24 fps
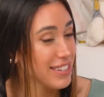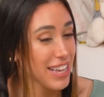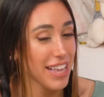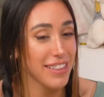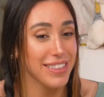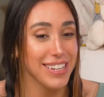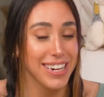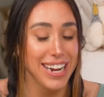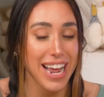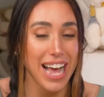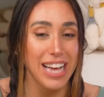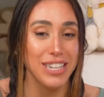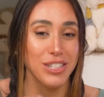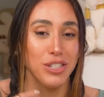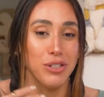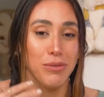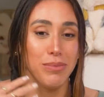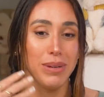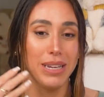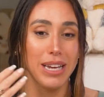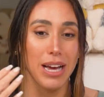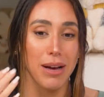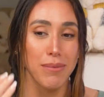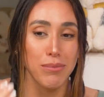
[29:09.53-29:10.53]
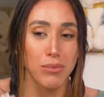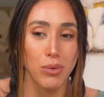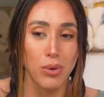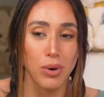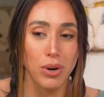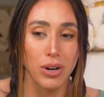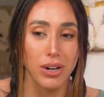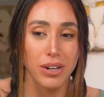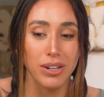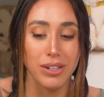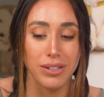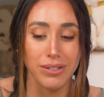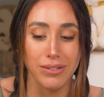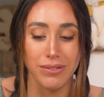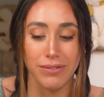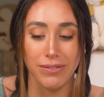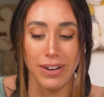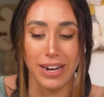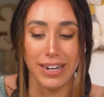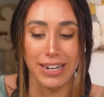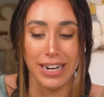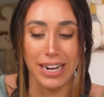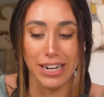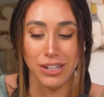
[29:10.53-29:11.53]
And then as you become more
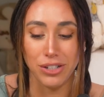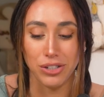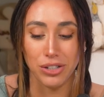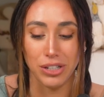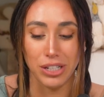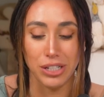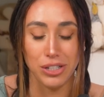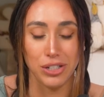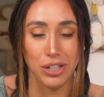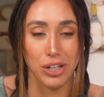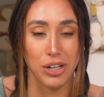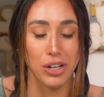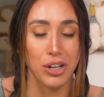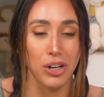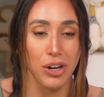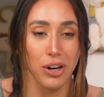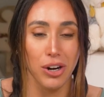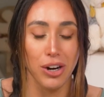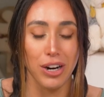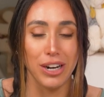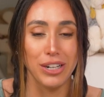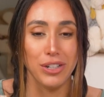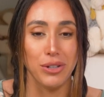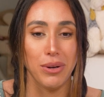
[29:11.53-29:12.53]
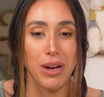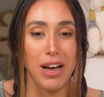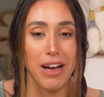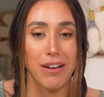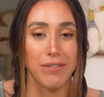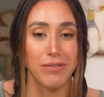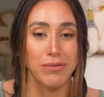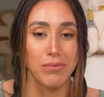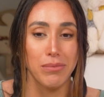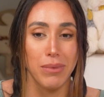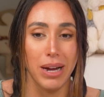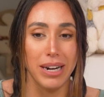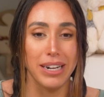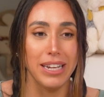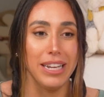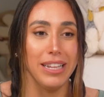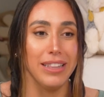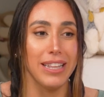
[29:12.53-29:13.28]
financially secure and you have money,